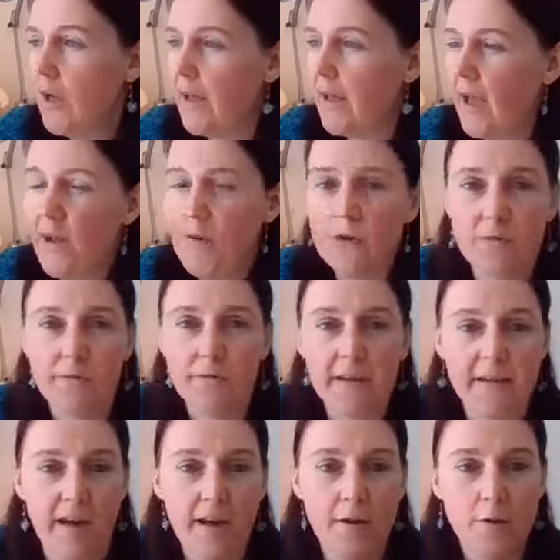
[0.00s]
how to
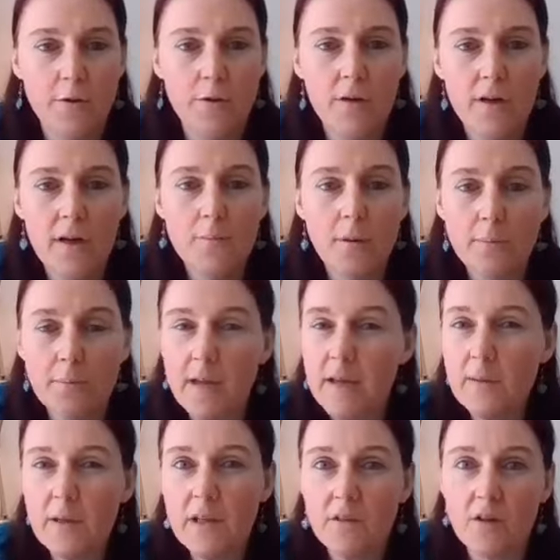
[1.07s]
find it out. But
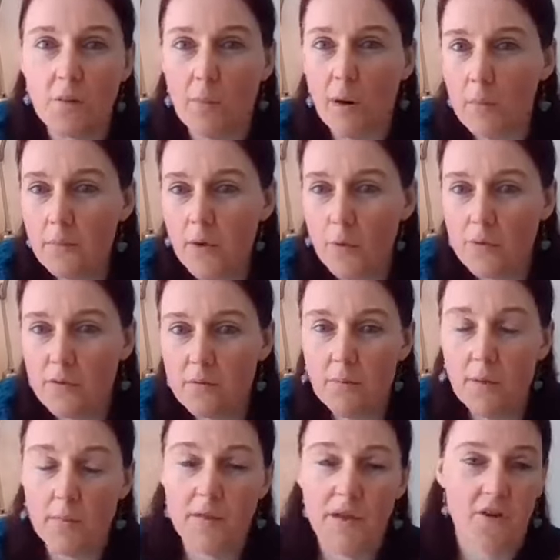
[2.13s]
maybe your mum knows,
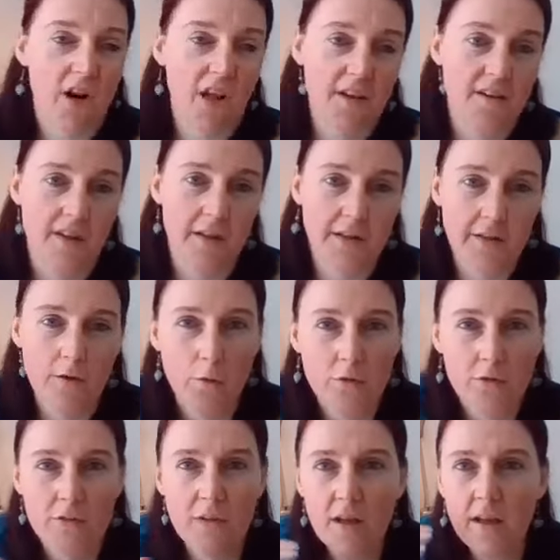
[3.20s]
maybe your granddad
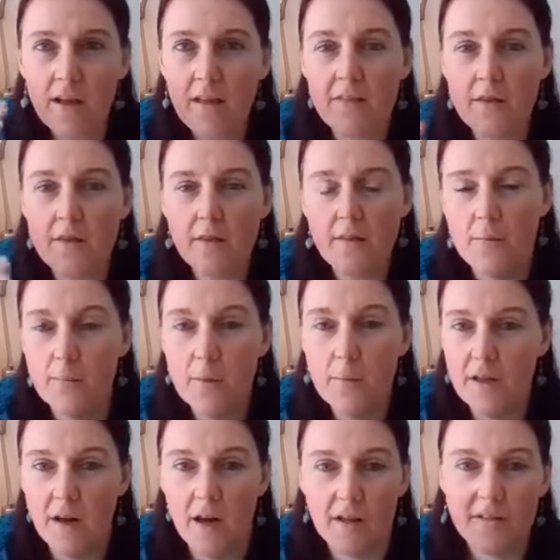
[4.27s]
knows, then
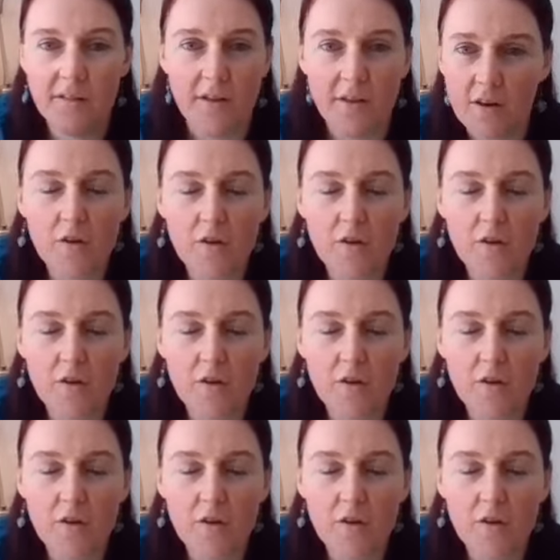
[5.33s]
maybe an auntie or